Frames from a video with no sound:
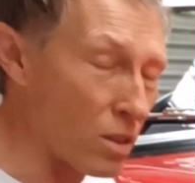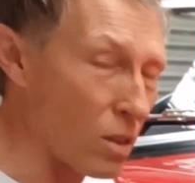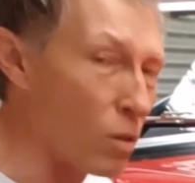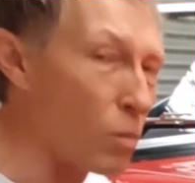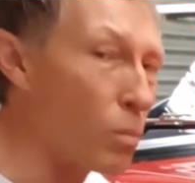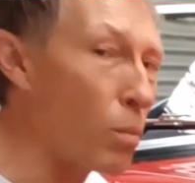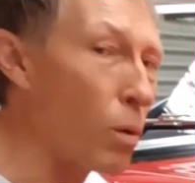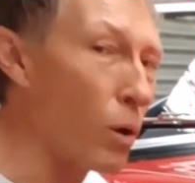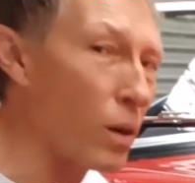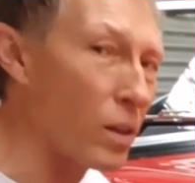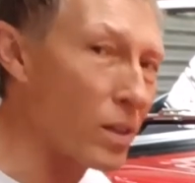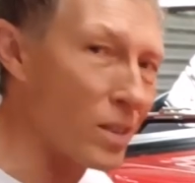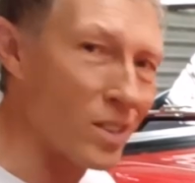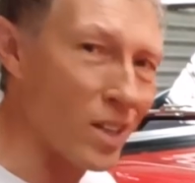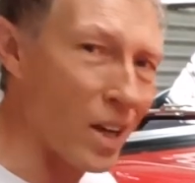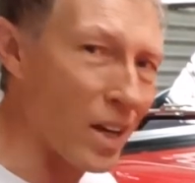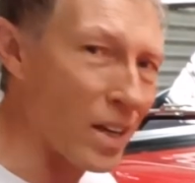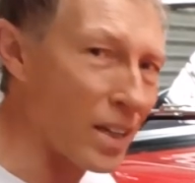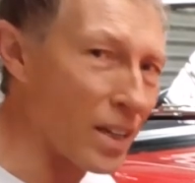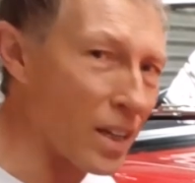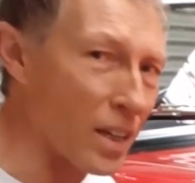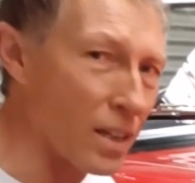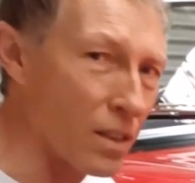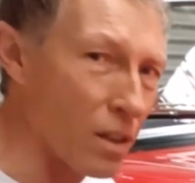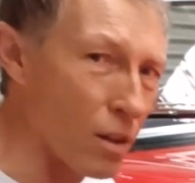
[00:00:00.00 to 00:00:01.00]
point
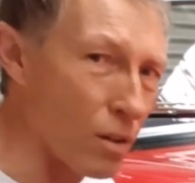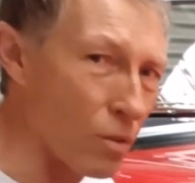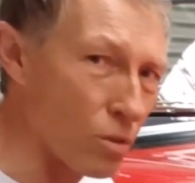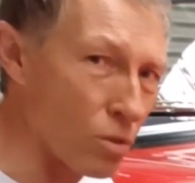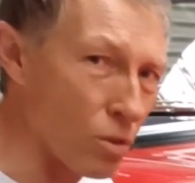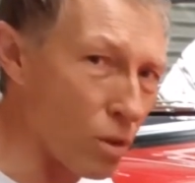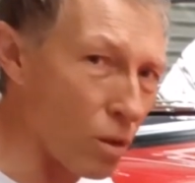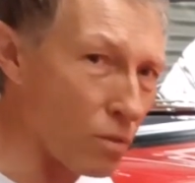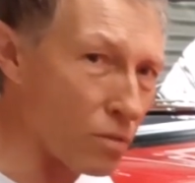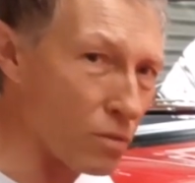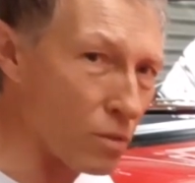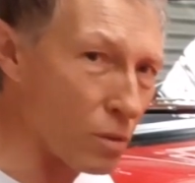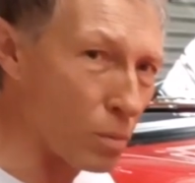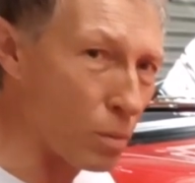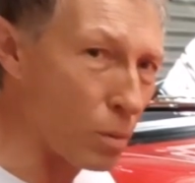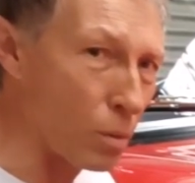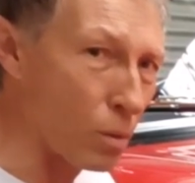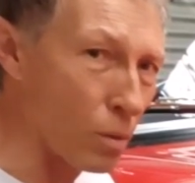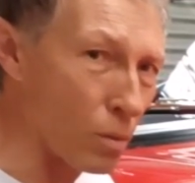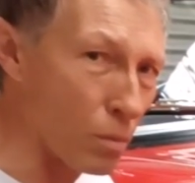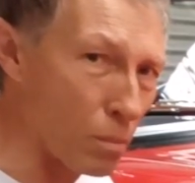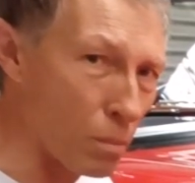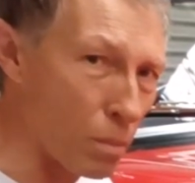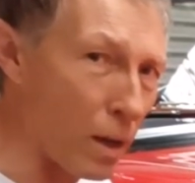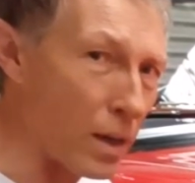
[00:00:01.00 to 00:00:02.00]
taking those off to
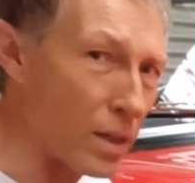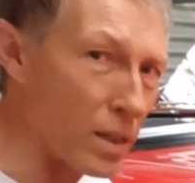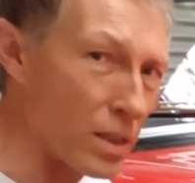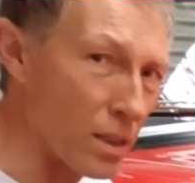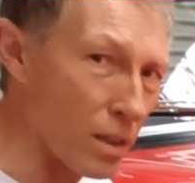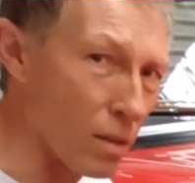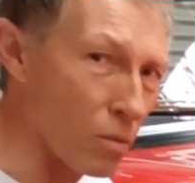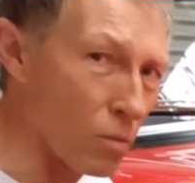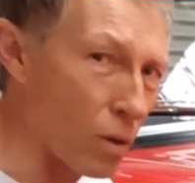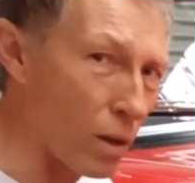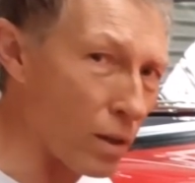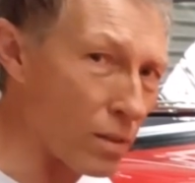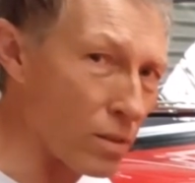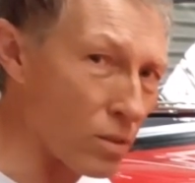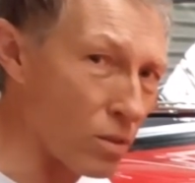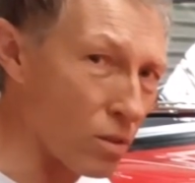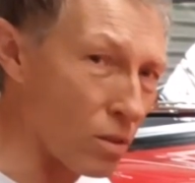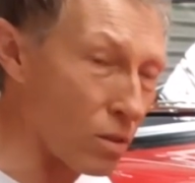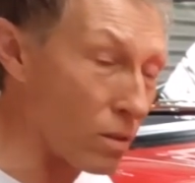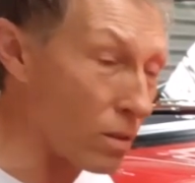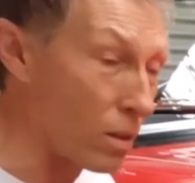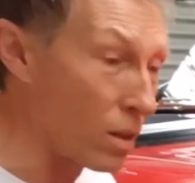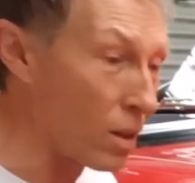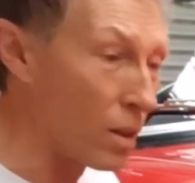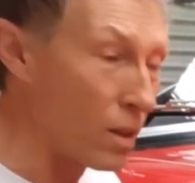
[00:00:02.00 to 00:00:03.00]
put basic ones on,
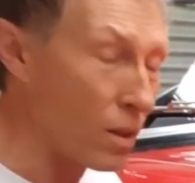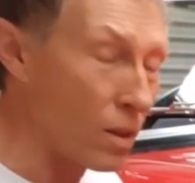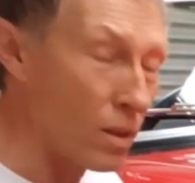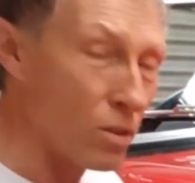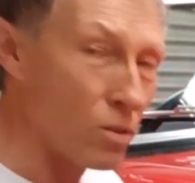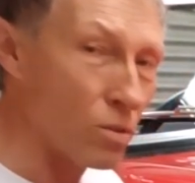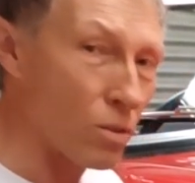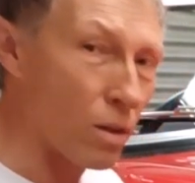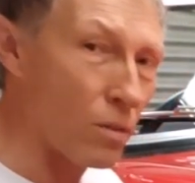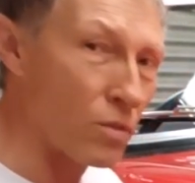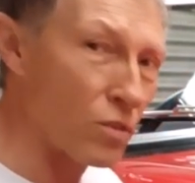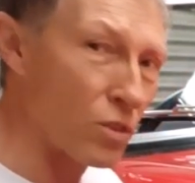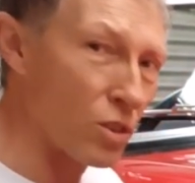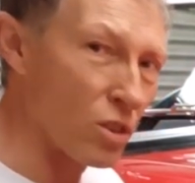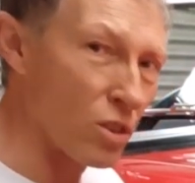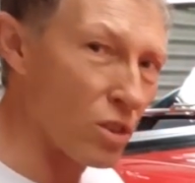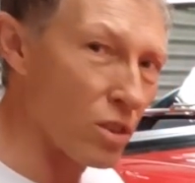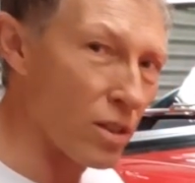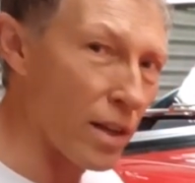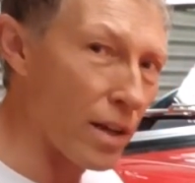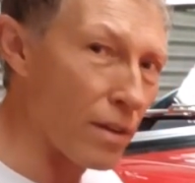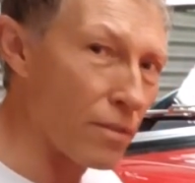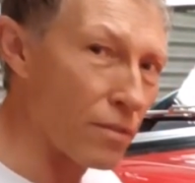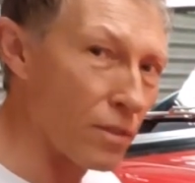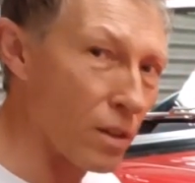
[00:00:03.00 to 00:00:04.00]
so I've just
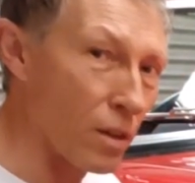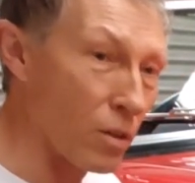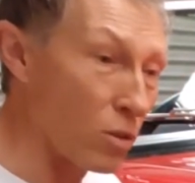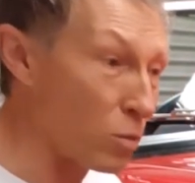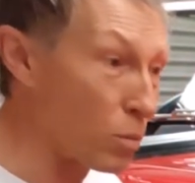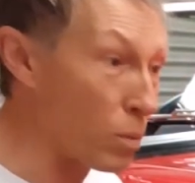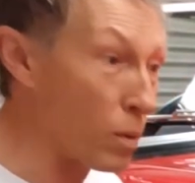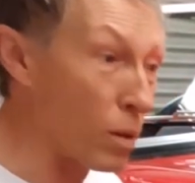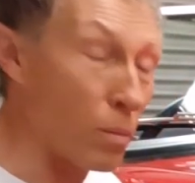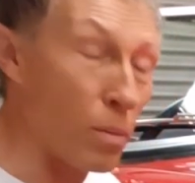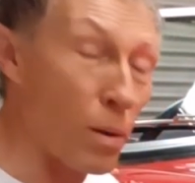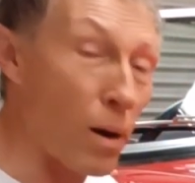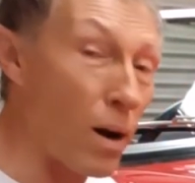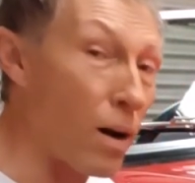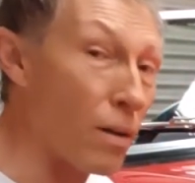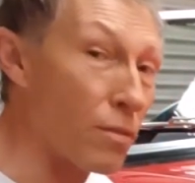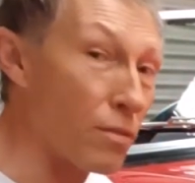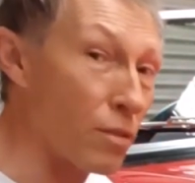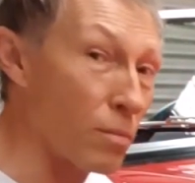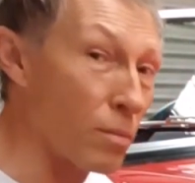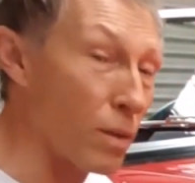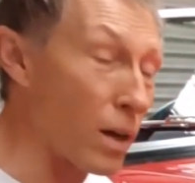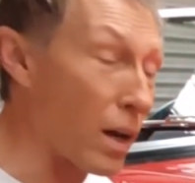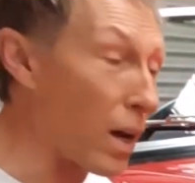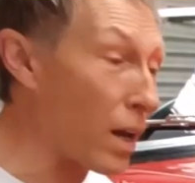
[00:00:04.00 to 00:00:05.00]
left those. But apart from
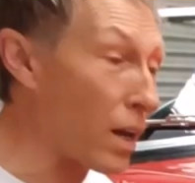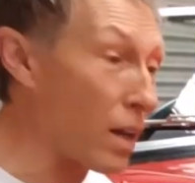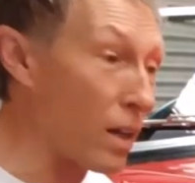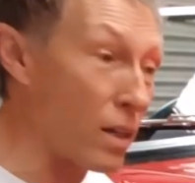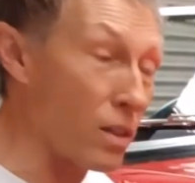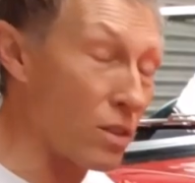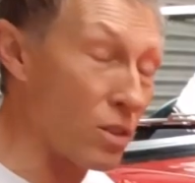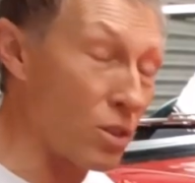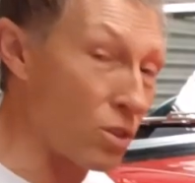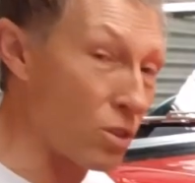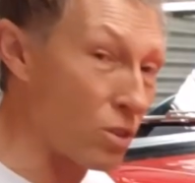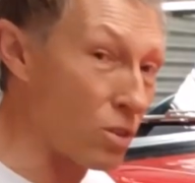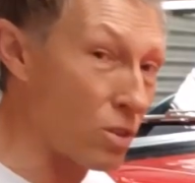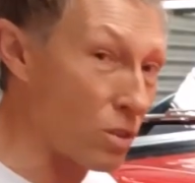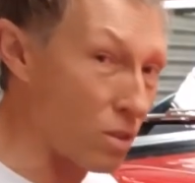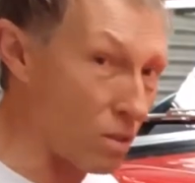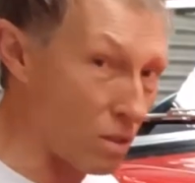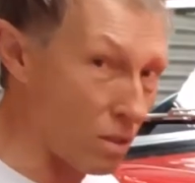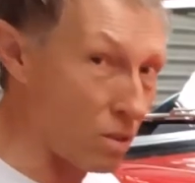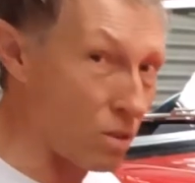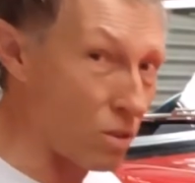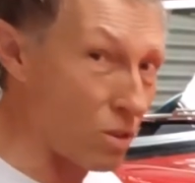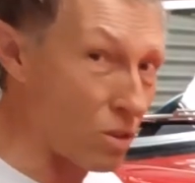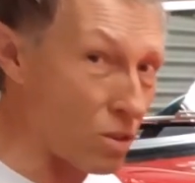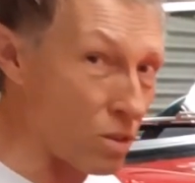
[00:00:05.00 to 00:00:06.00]
that, it's just
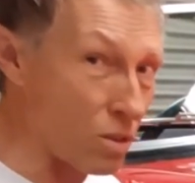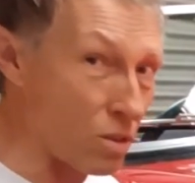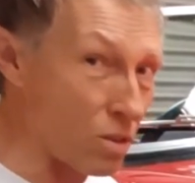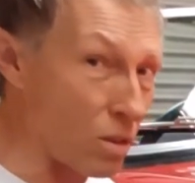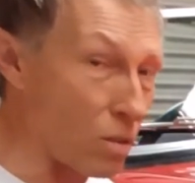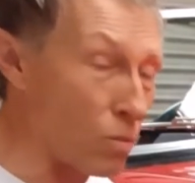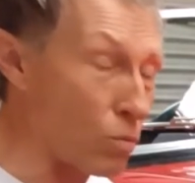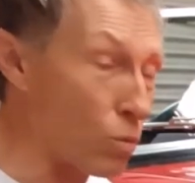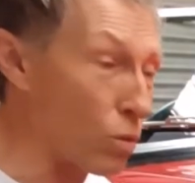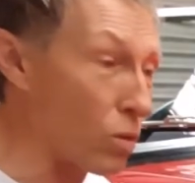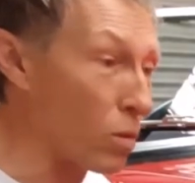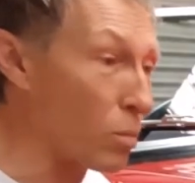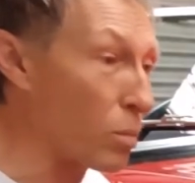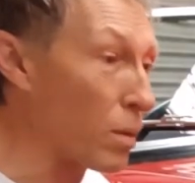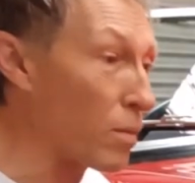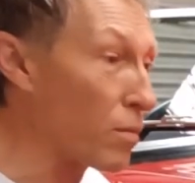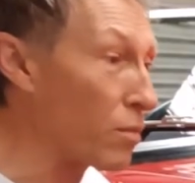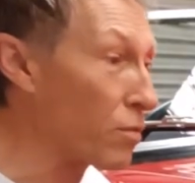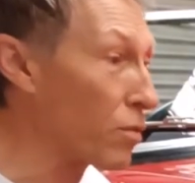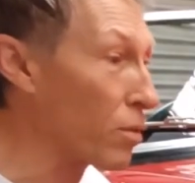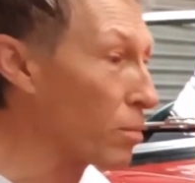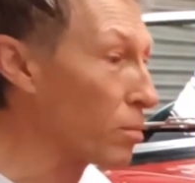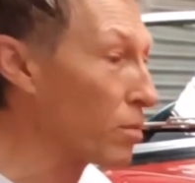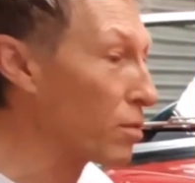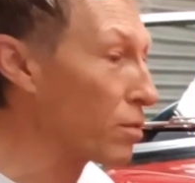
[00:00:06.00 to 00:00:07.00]
as it would have been
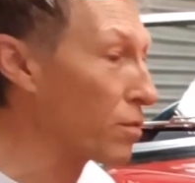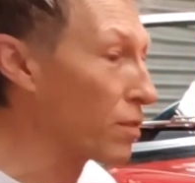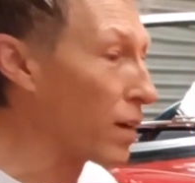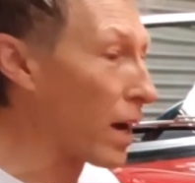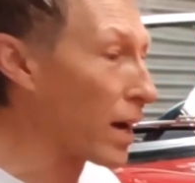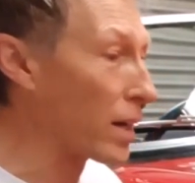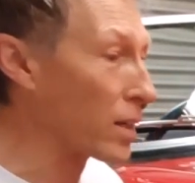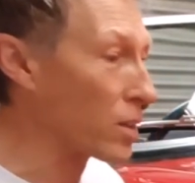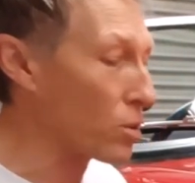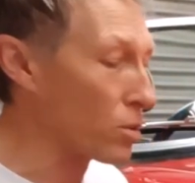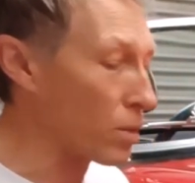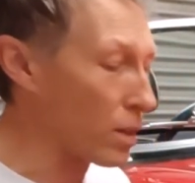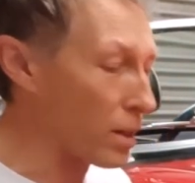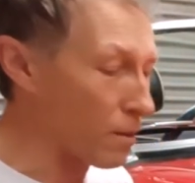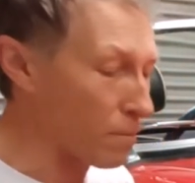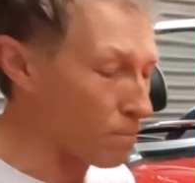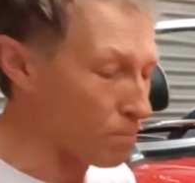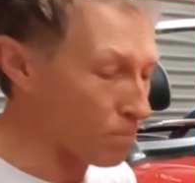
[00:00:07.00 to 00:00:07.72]
from the factory.